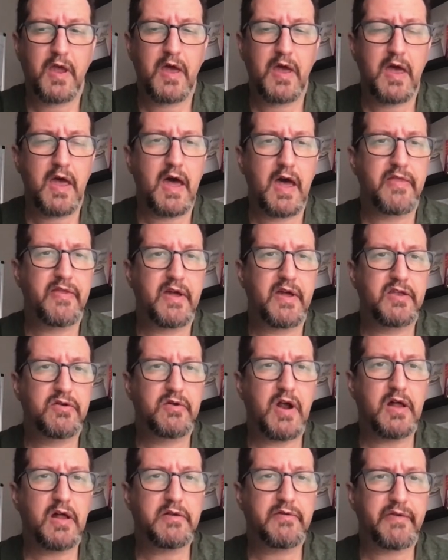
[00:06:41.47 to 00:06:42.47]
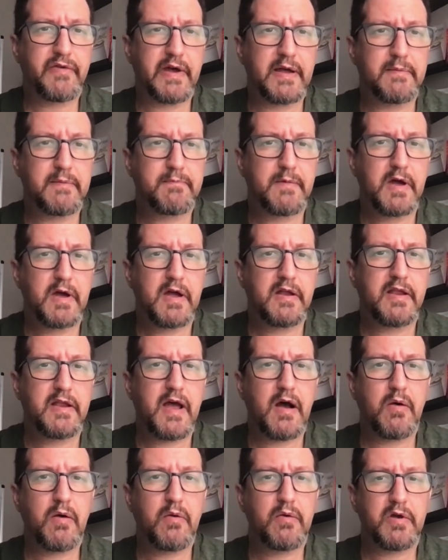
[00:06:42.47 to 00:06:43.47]
and then you'd elevate.
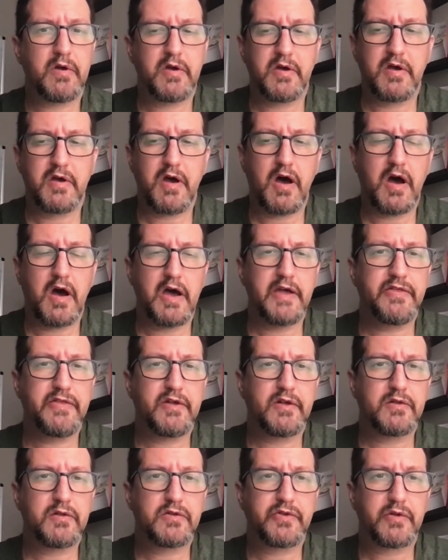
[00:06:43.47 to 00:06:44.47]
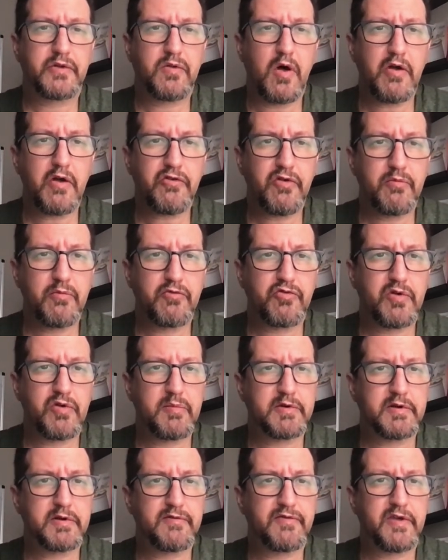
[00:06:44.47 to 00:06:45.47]
Now, in the long-term
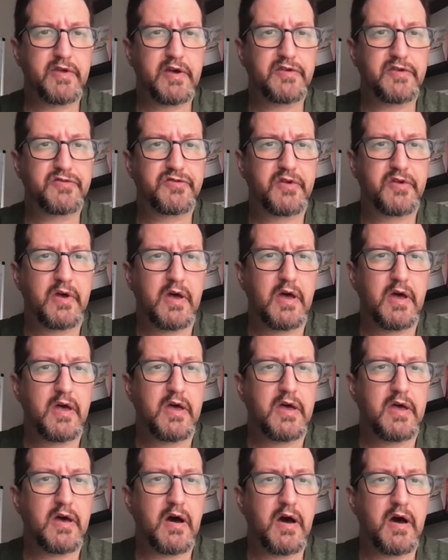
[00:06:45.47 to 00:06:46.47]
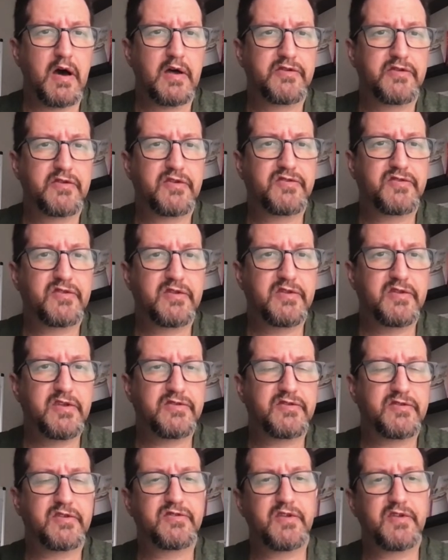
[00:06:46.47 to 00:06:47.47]
treatment of this,
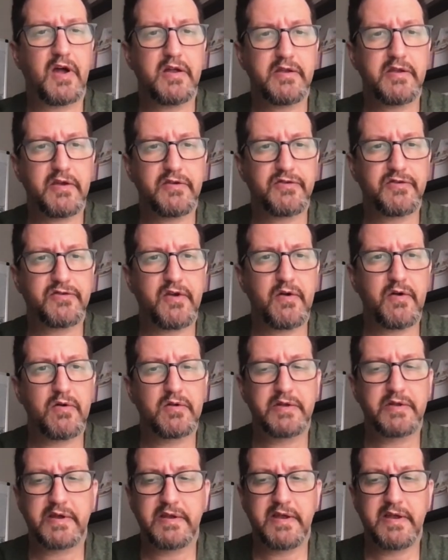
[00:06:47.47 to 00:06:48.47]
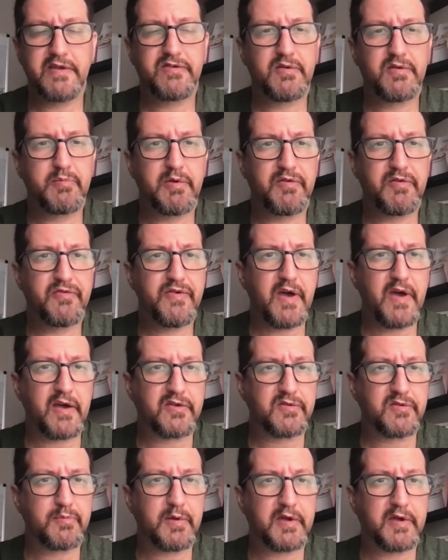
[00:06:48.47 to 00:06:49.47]
does not necessarily need to be
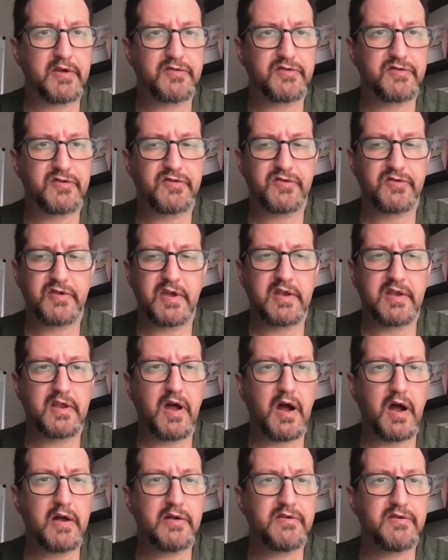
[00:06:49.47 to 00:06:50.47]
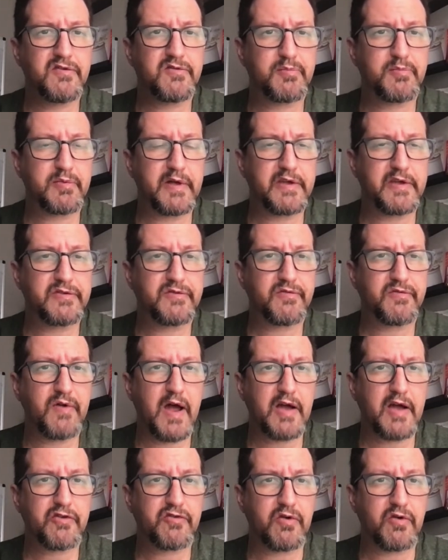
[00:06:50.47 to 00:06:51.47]
fixed because this is a non-displaced
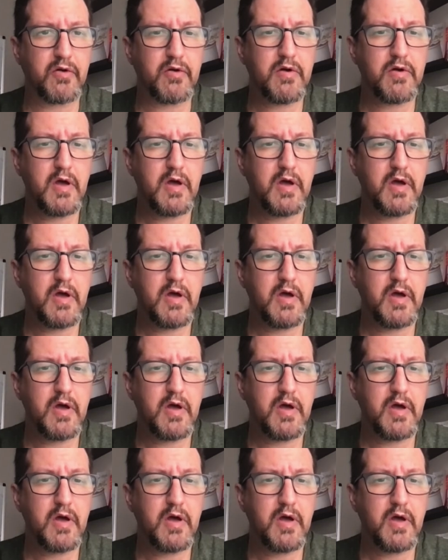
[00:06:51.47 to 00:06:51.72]
fracture.